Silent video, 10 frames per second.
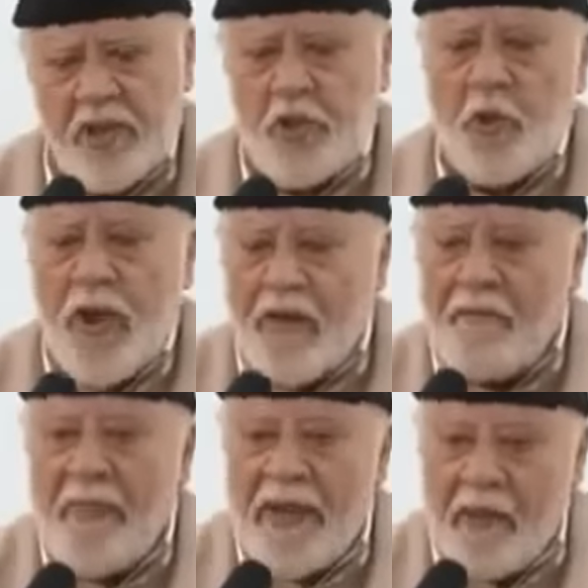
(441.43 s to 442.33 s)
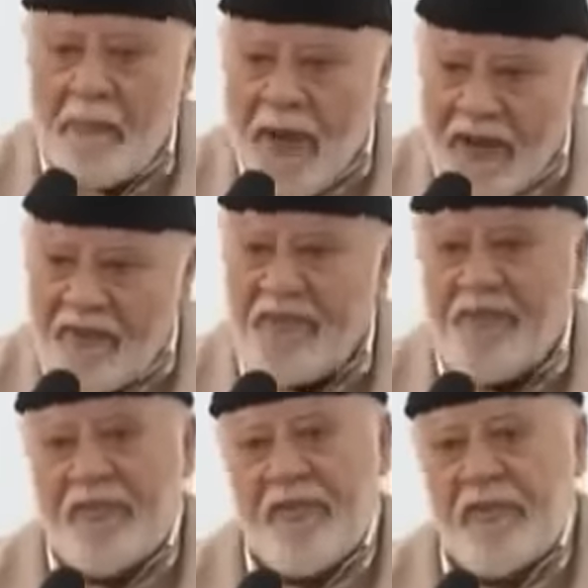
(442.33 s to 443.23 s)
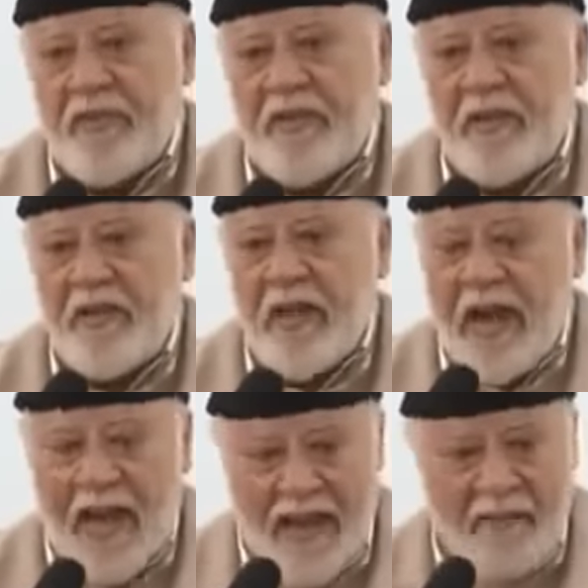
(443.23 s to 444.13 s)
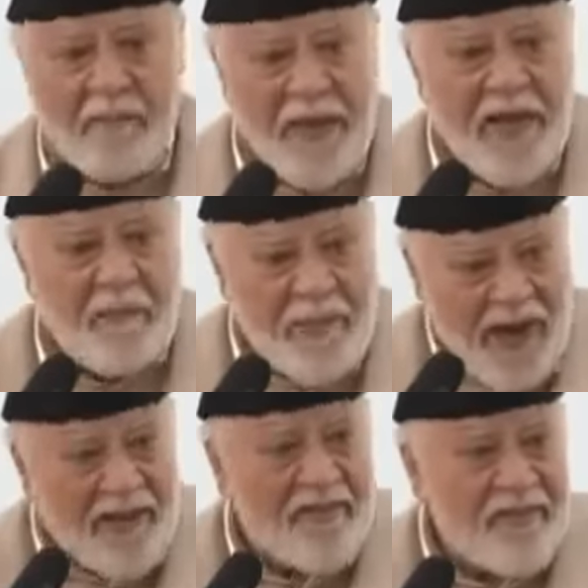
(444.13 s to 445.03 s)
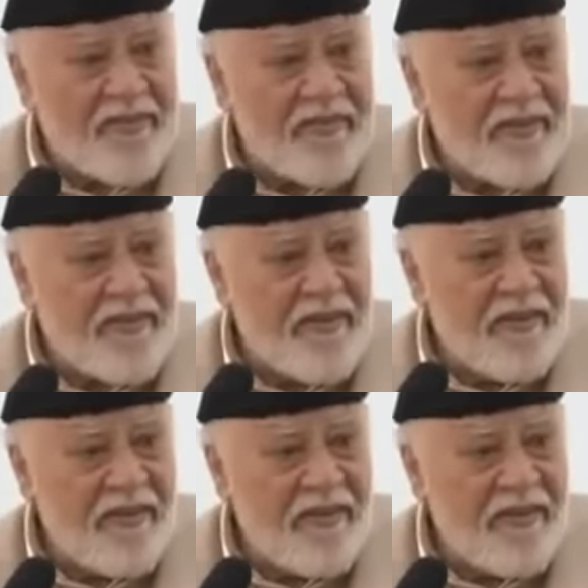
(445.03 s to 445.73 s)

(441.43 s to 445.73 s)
You have paid a price. I have paid a price.